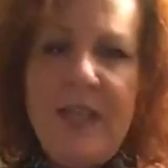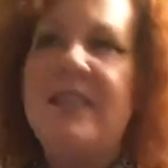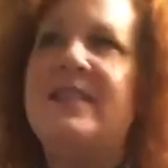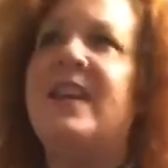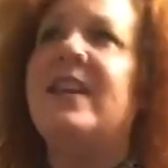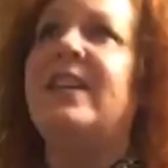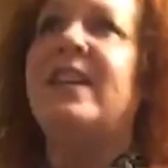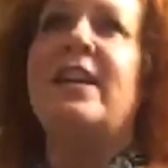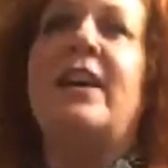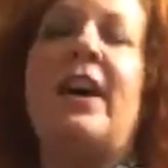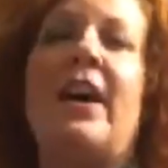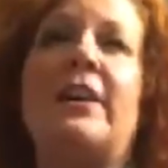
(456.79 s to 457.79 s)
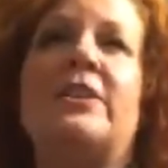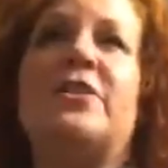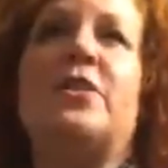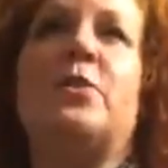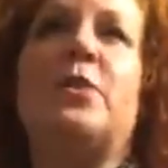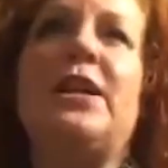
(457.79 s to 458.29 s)
Is it getting a higher
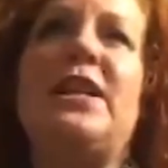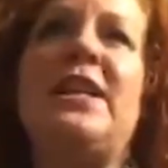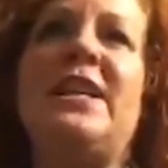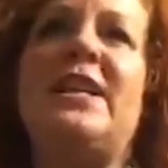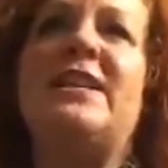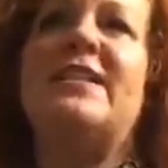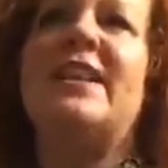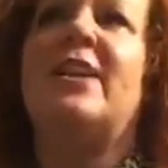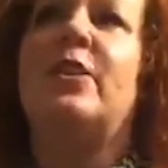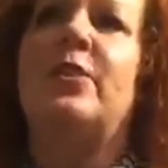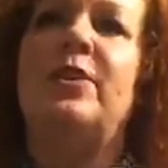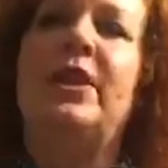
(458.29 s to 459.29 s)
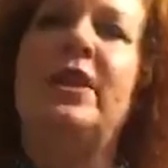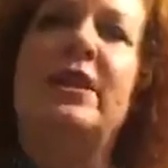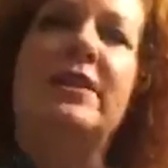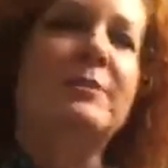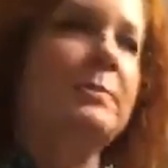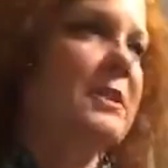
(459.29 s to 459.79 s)
degree? Is it learning
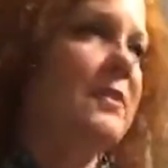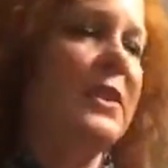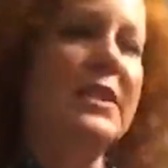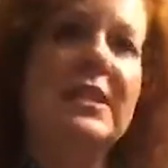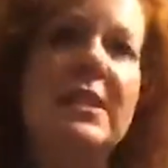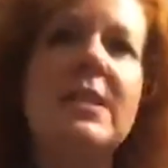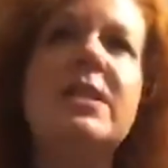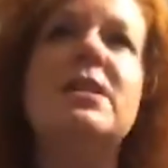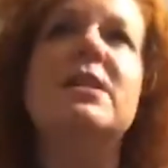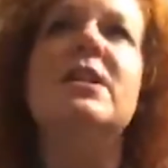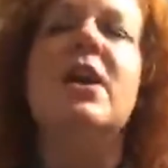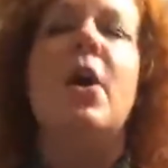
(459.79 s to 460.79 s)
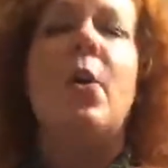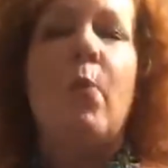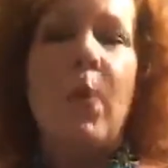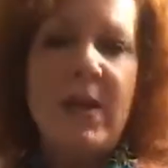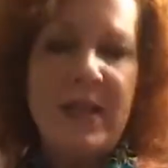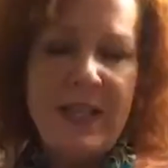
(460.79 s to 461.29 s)
a specific skill?
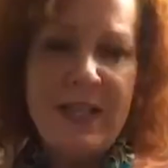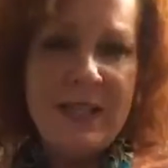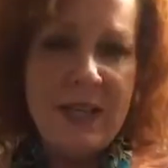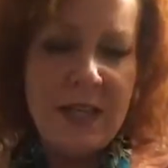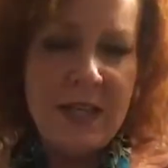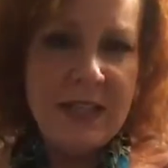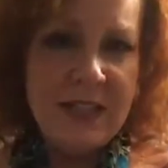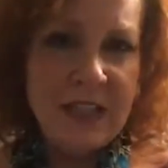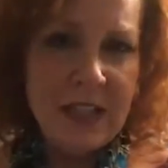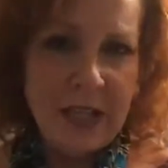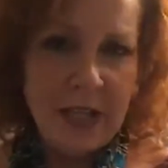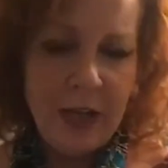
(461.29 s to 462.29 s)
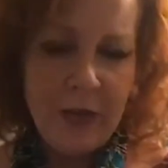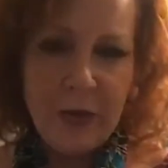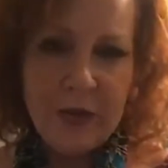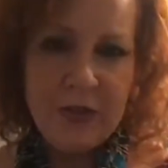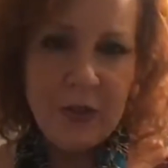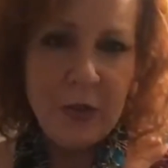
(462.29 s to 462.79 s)
What is it? Is it getting out
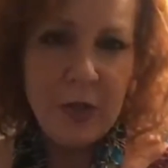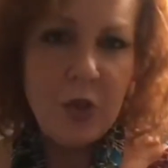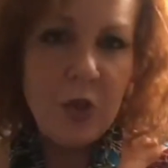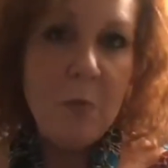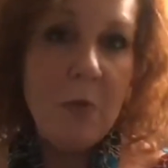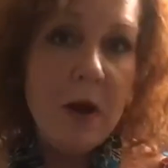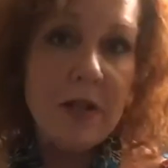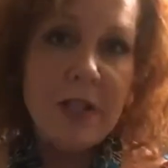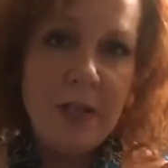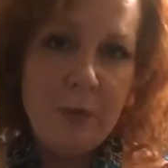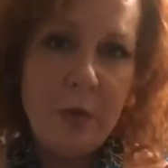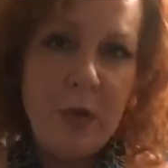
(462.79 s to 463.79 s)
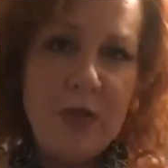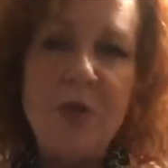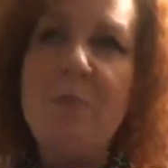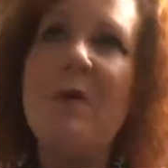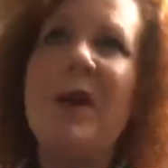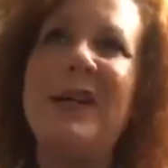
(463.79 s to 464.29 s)
there? Is it learning new marketing ploys, new
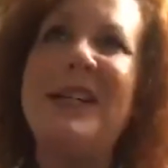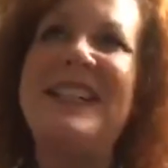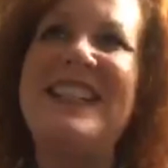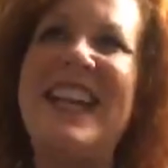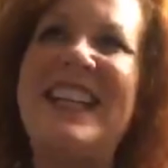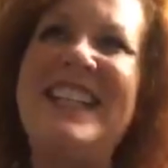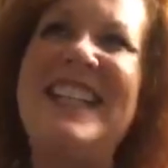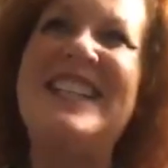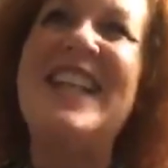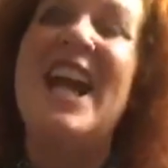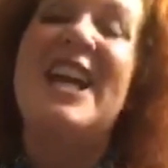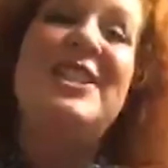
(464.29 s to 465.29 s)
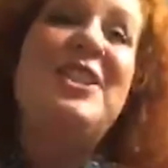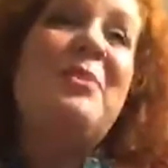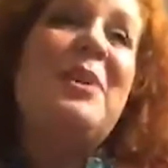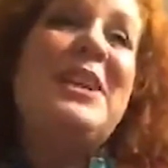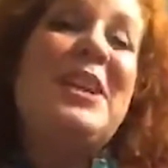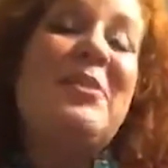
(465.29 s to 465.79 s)
marketing techniques? Do you
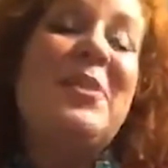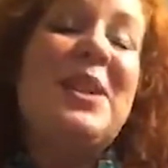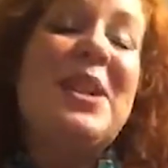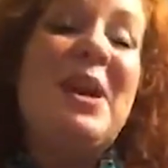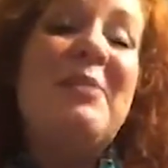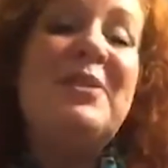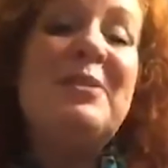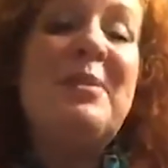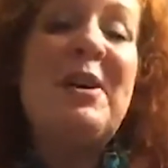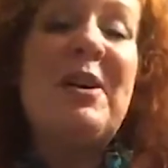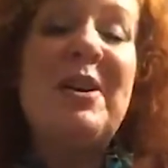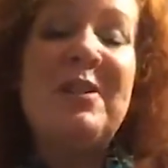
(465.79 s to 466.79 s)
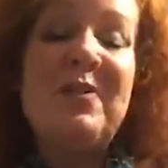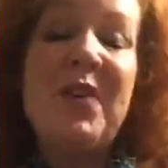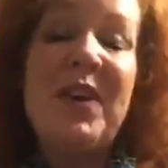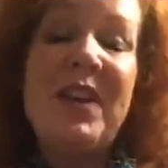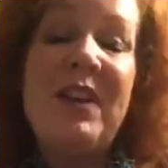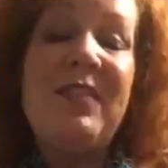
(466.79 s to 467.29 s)
want to get really comfortable in
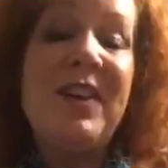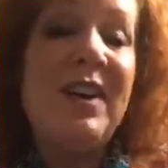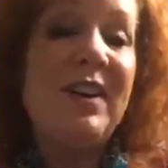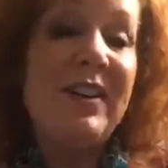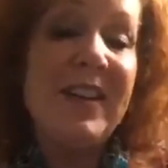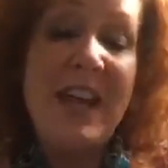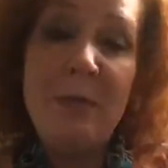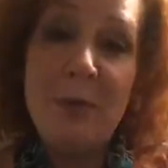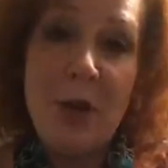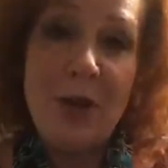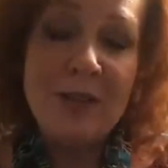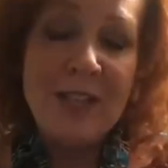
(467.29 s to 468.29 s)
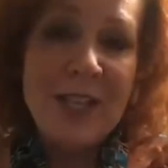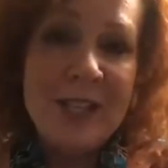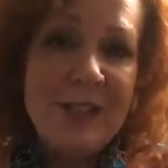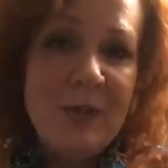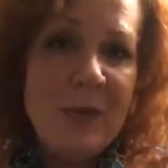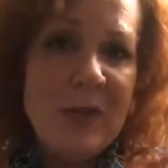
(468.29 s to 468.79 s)
front of a camera?
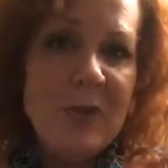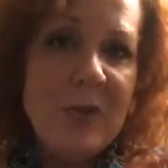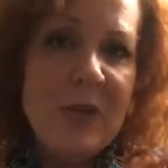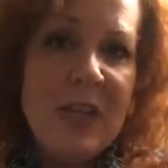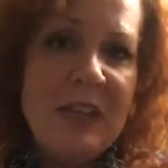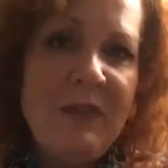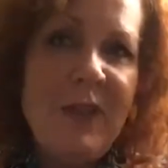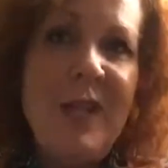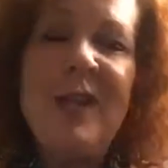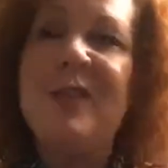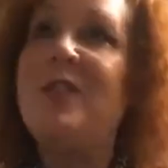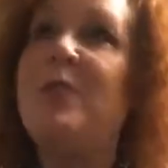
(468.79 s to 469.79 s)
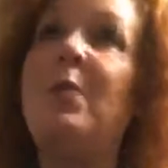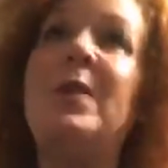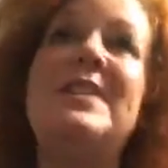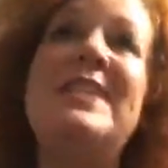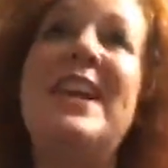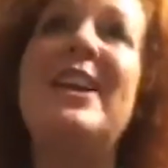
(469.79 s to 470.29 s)
Do you want to do a lot of videos? Do you
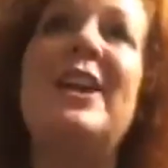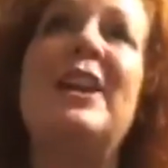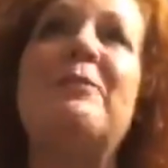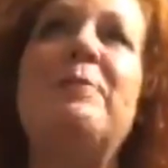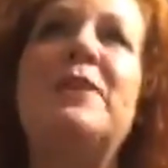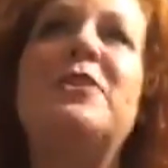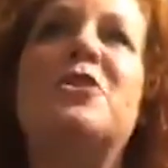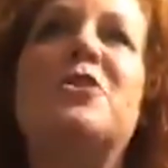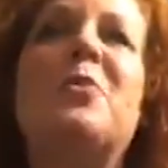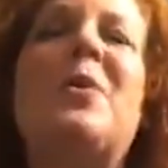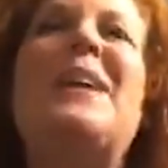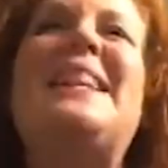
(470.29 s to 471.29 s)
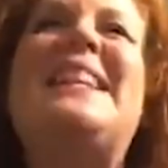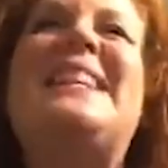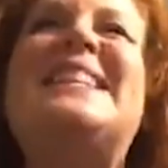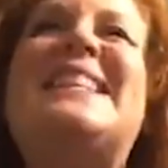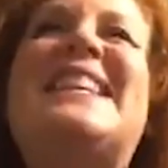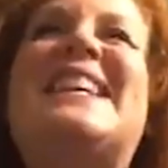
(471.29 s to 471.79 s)
want to take a lot of pictures? What
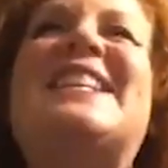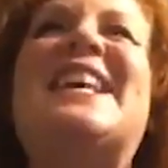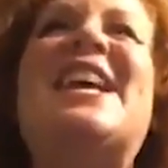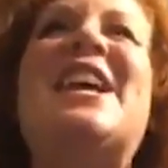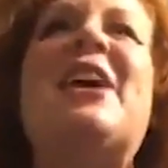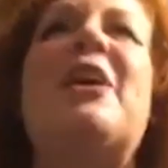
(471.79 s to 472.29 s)
is it?